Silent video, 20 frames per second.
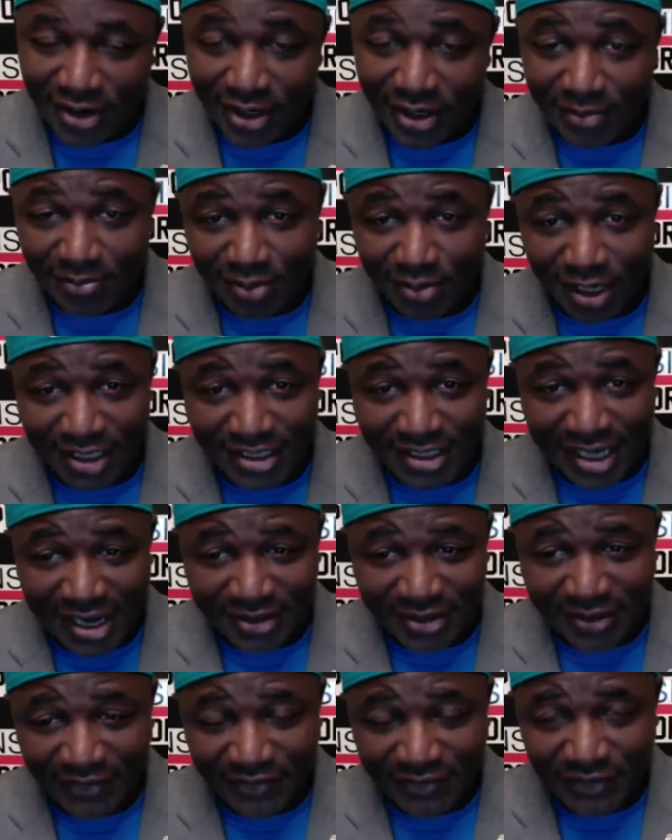to break down
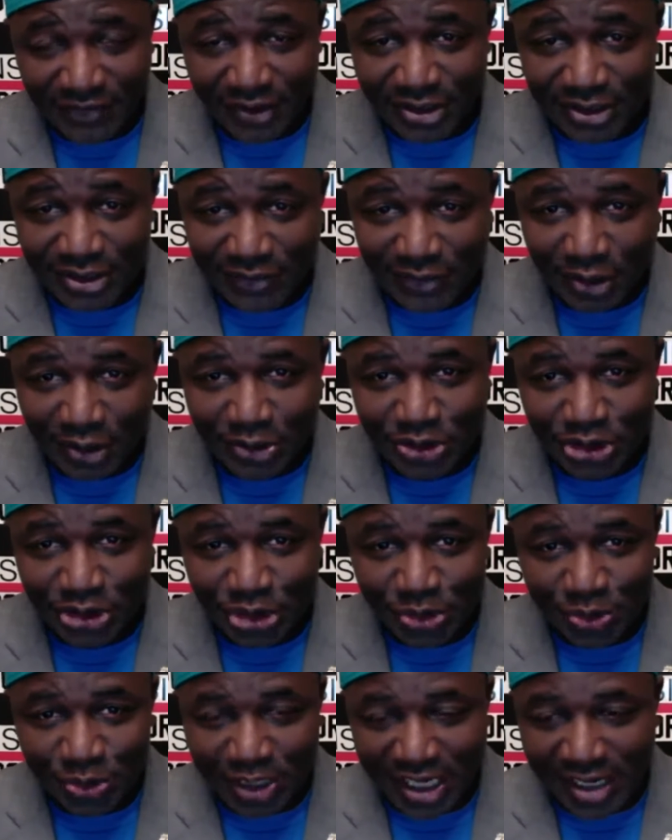the first of those 2
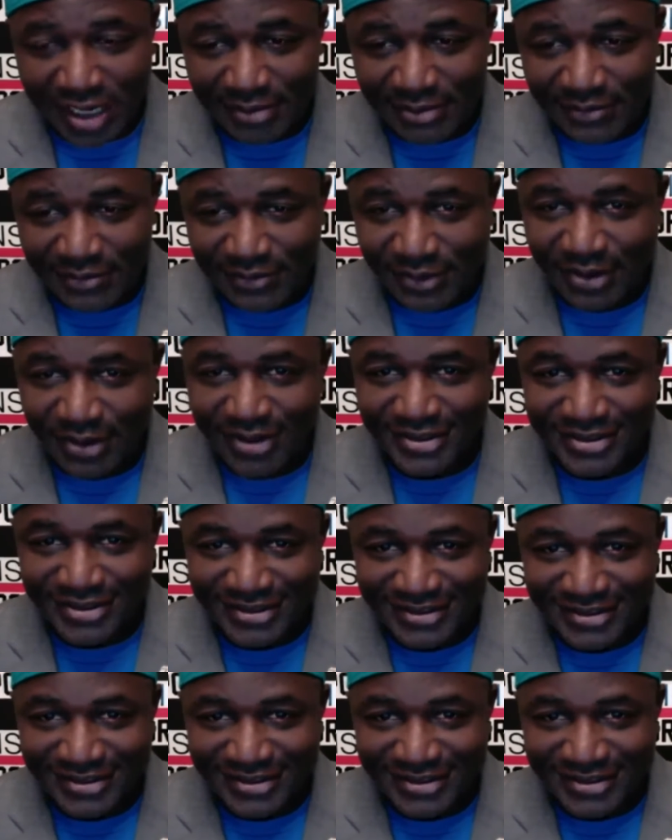games for us.